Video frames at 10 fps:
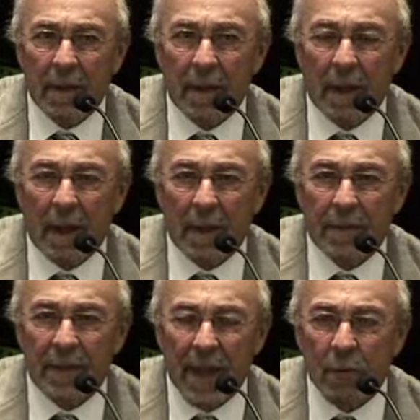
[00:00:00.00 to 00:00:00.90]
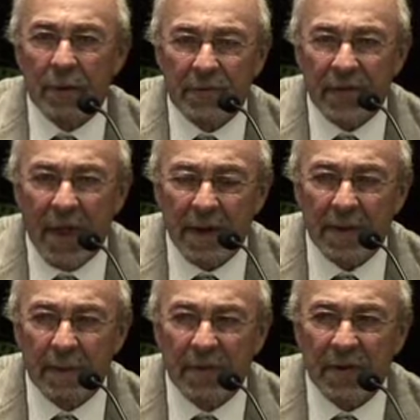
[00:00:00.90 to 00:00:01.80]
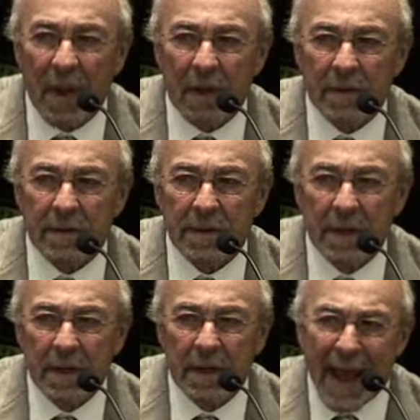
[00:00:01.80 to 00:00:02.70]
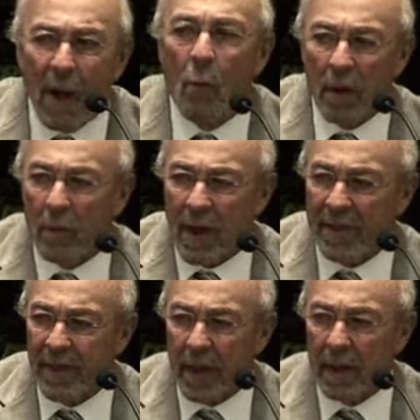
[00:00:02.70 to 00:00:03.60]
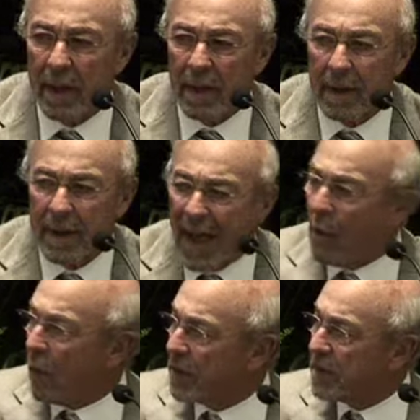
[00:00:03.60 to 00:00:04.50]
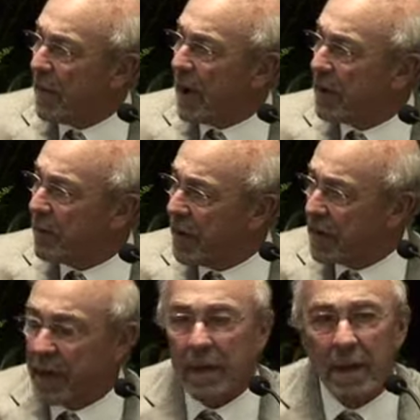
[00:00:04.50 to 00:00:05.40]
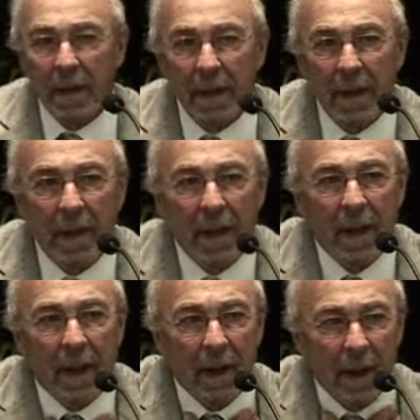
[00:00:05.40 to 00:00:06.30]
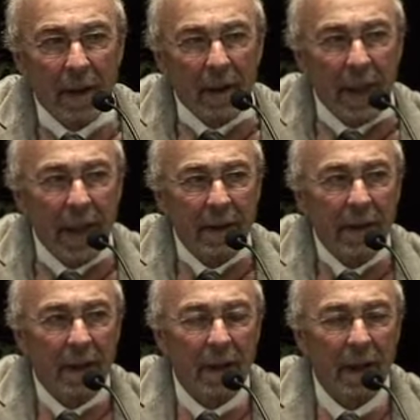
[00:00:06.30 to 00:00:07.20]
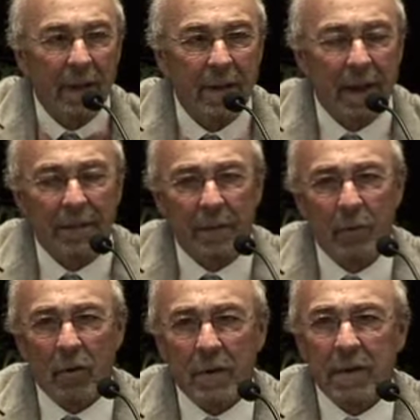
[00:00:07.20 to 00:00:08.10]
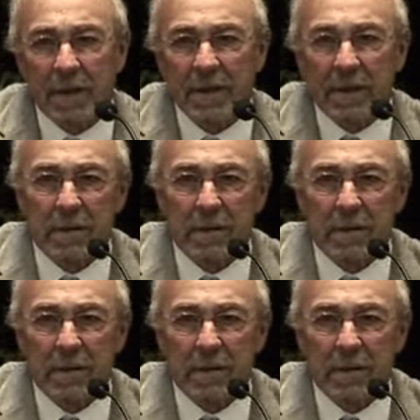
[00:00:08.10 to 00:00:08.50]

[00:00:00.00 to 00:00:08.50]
they would say to themselves, now what do I think? Now what's my opinion? And the book does,